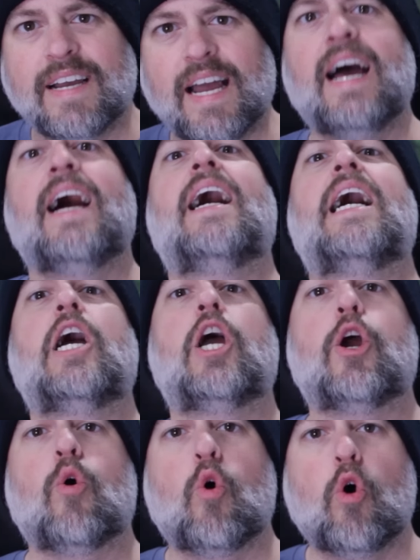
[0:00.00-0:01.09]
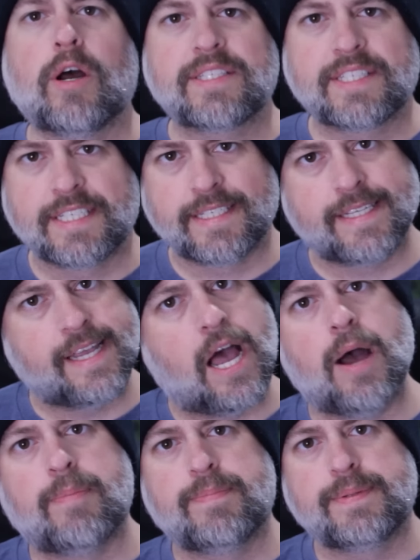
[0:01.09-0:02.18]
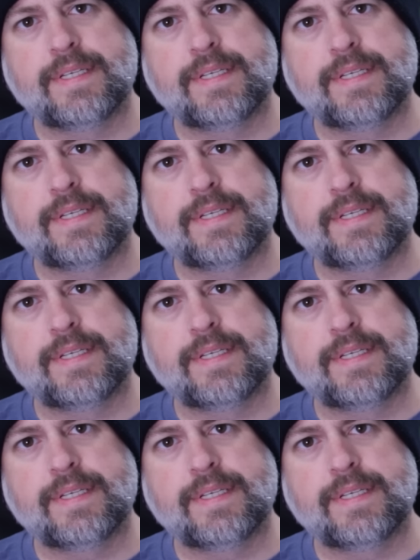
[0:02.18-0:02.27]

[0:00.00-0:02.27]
Hey, what's up?